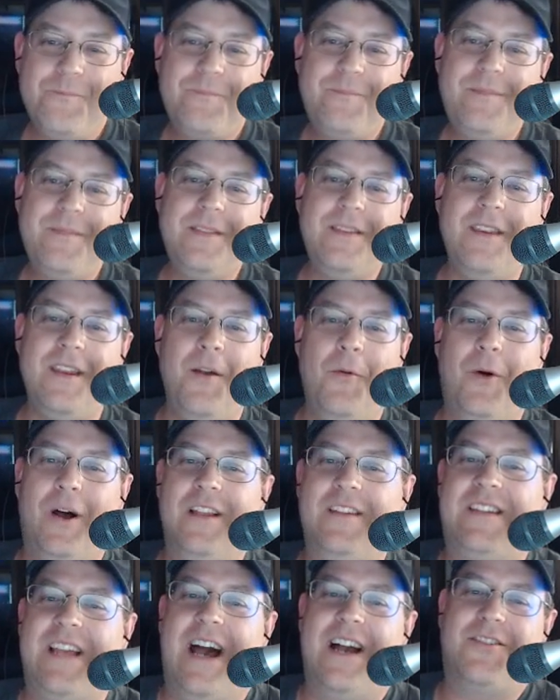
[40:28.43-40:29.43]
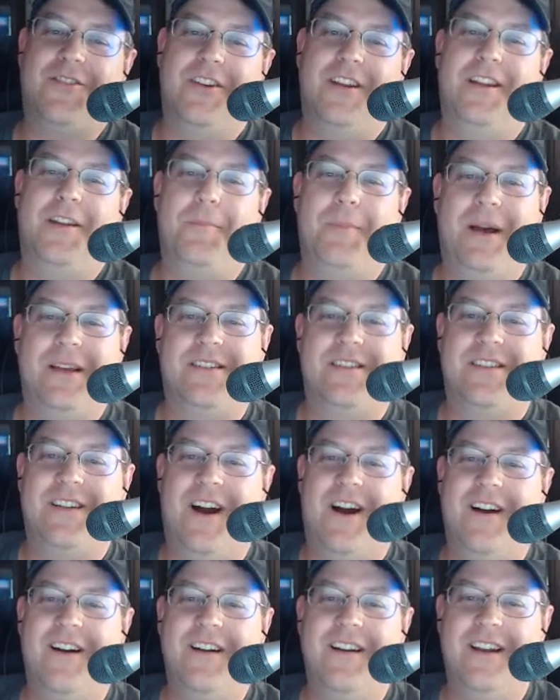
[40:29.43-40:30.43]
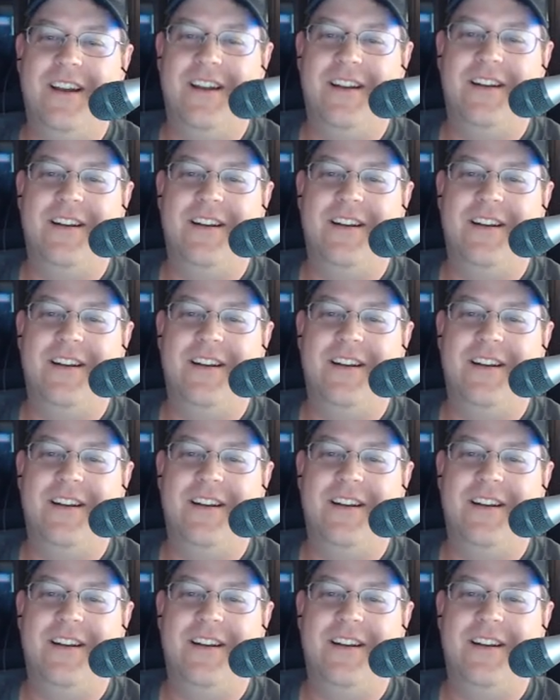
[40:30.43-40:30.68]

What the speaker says: Well, it's actually the best start in.